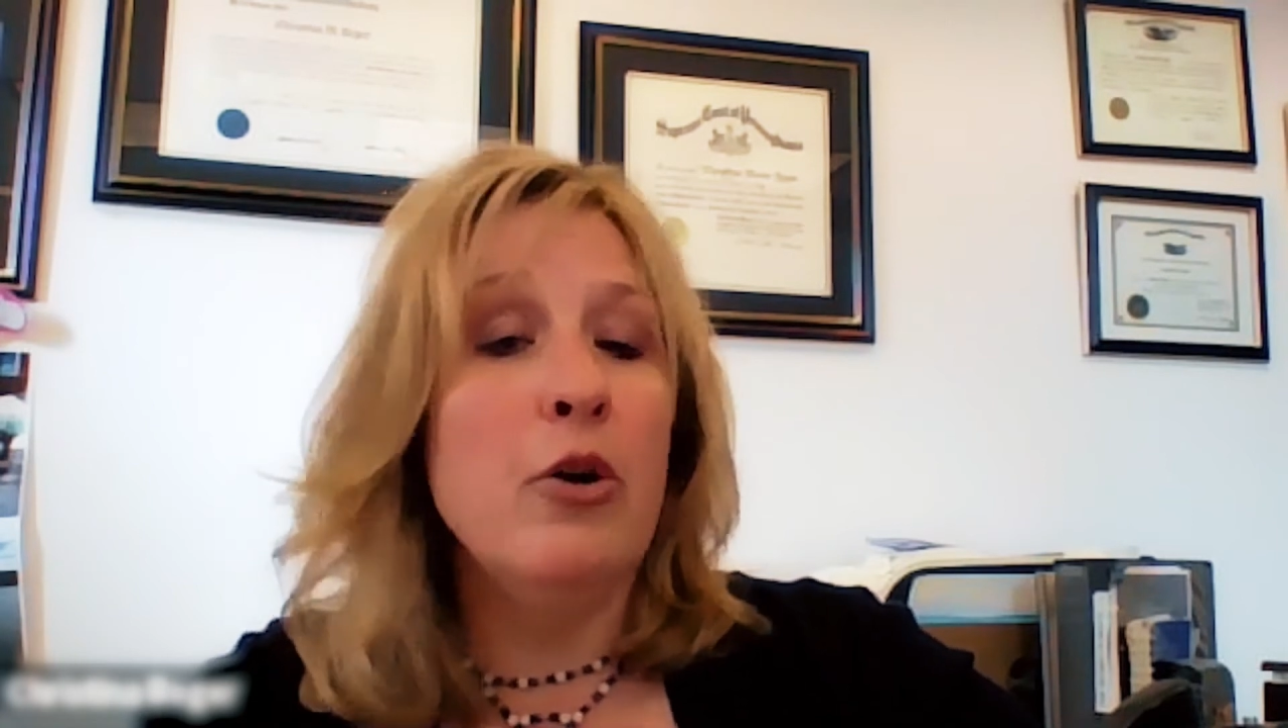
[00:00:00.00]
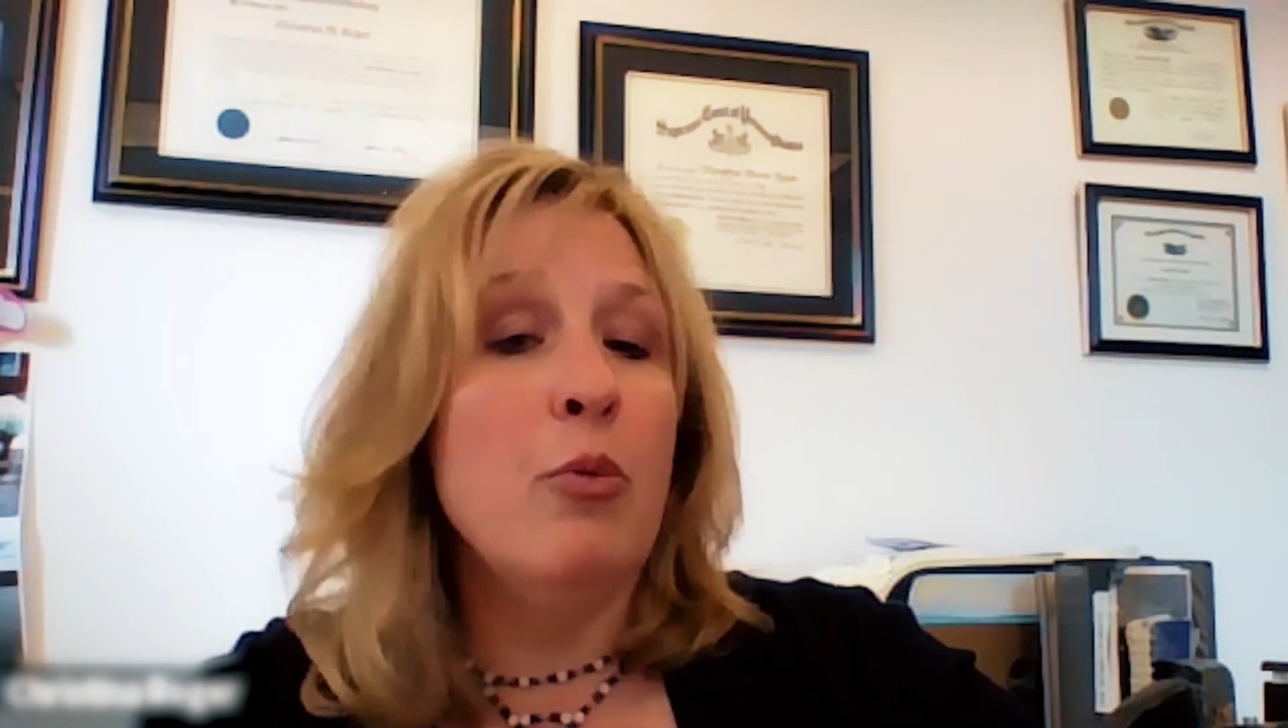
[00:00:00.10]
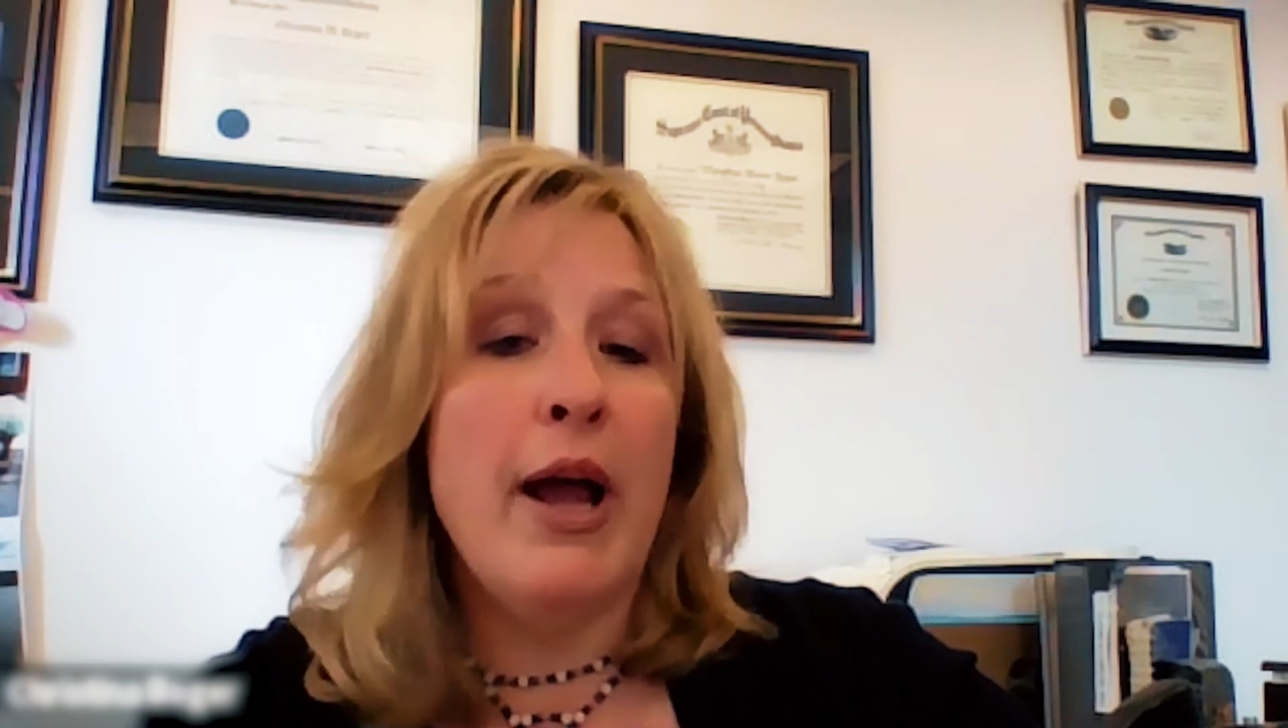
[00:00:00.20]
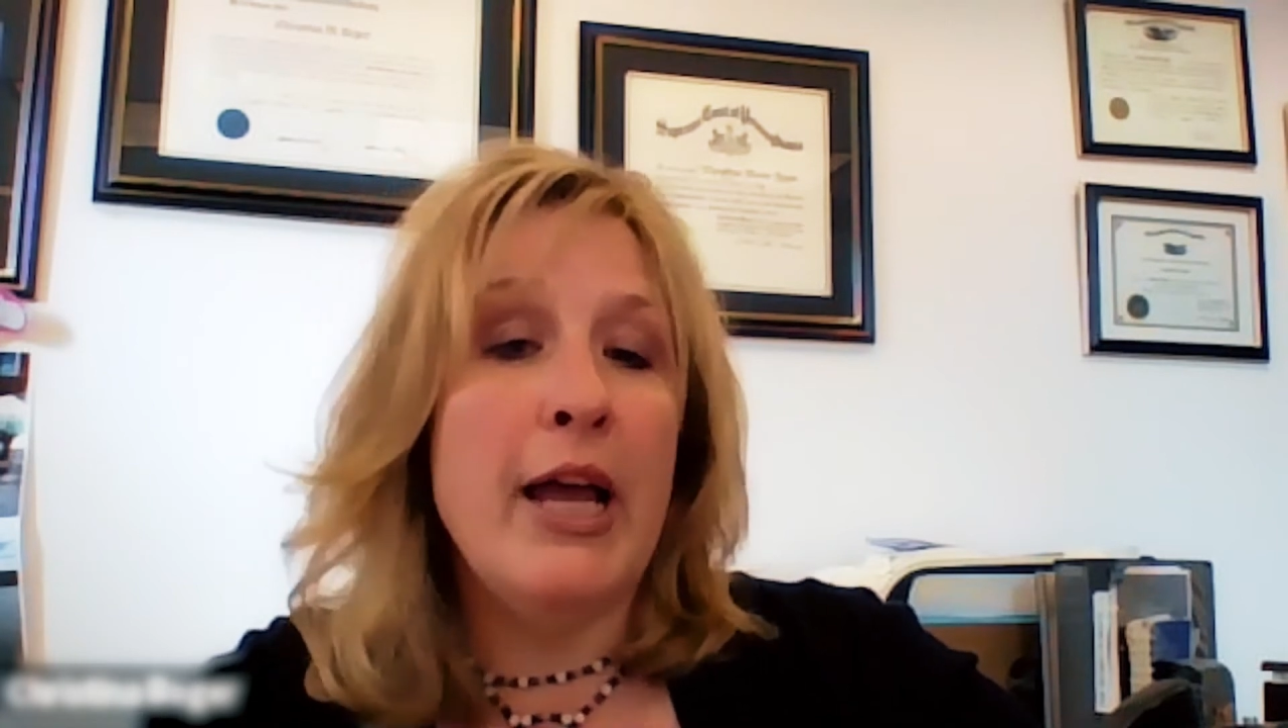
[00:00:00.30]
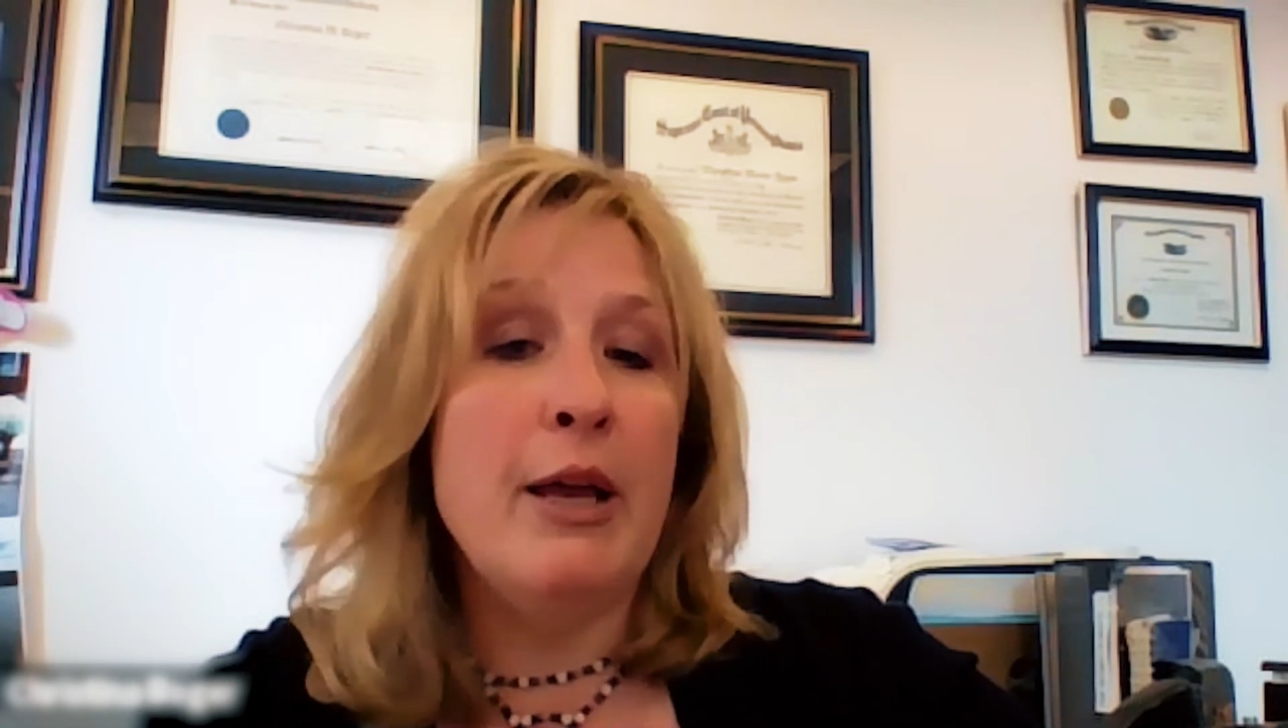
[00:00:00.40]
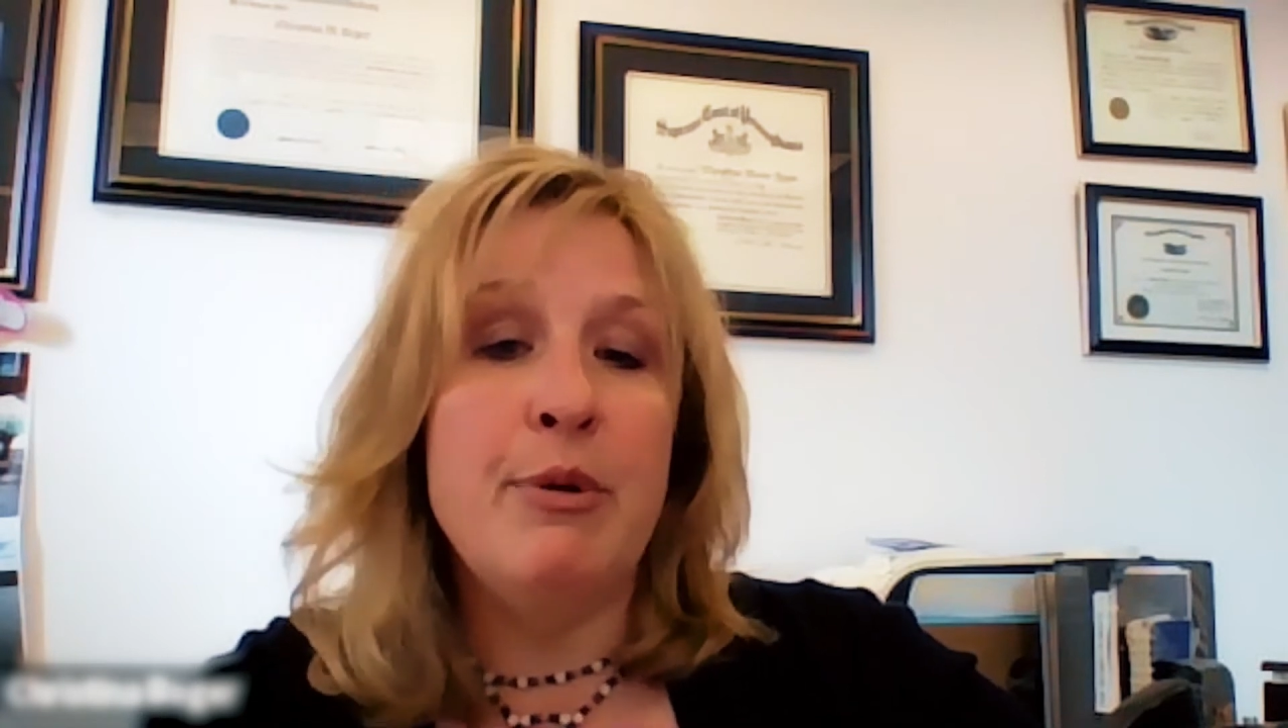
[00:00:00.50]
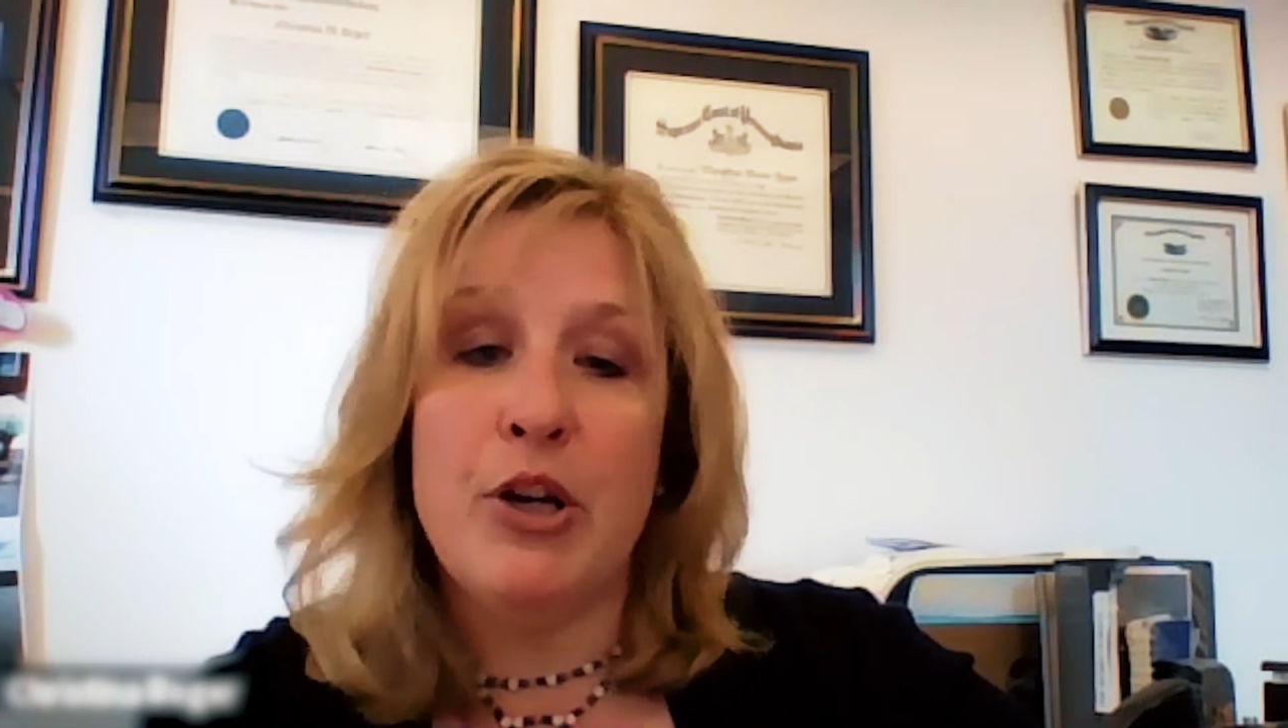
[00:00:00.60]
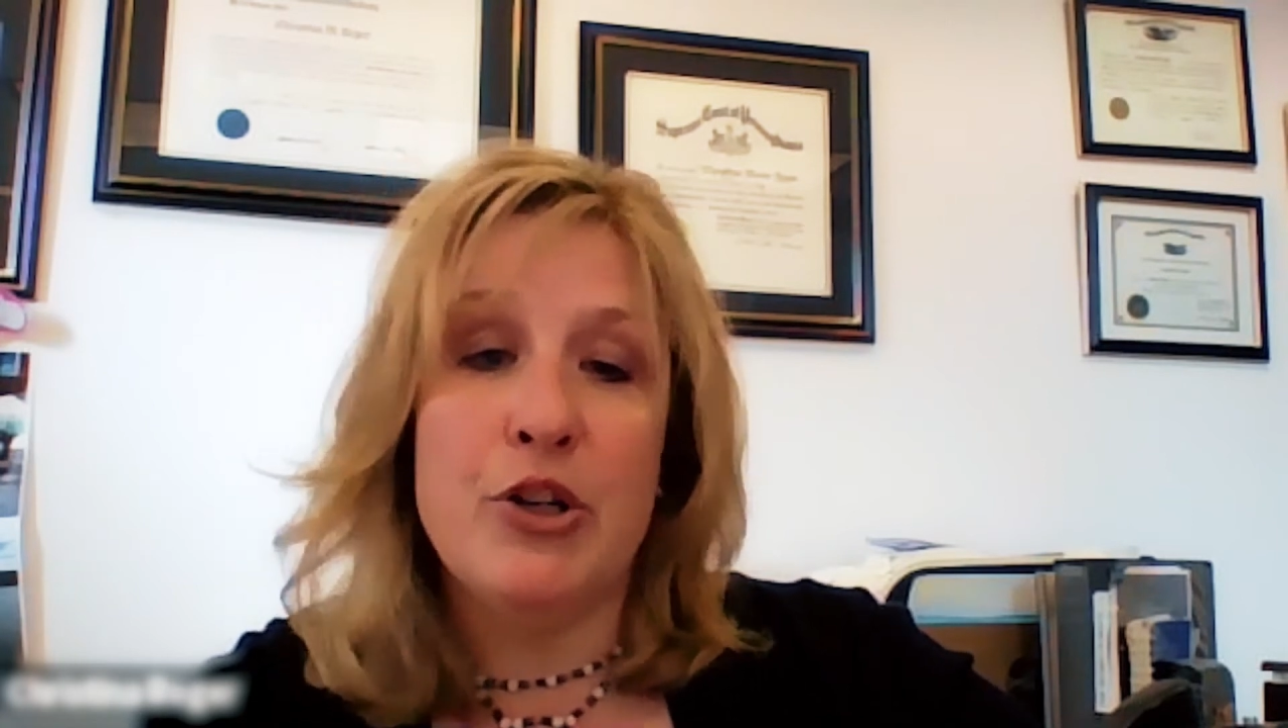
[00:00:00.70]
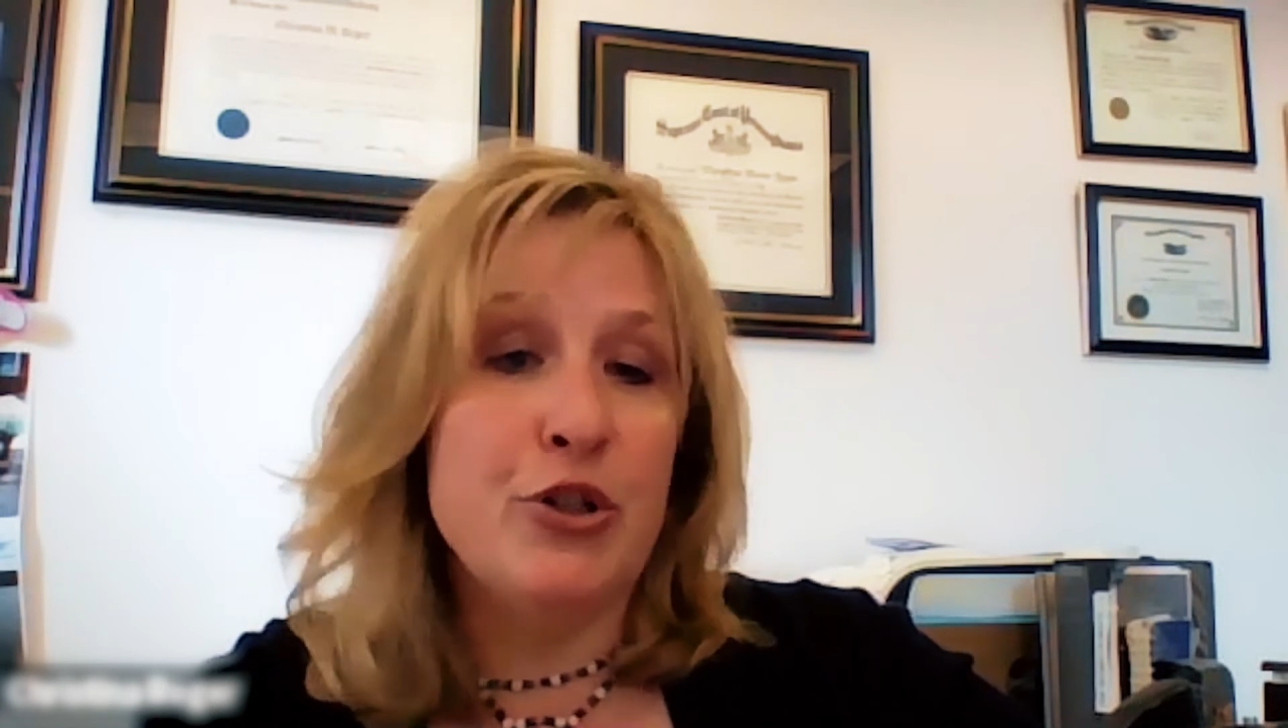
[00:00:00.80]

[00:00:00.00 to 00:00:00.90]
away because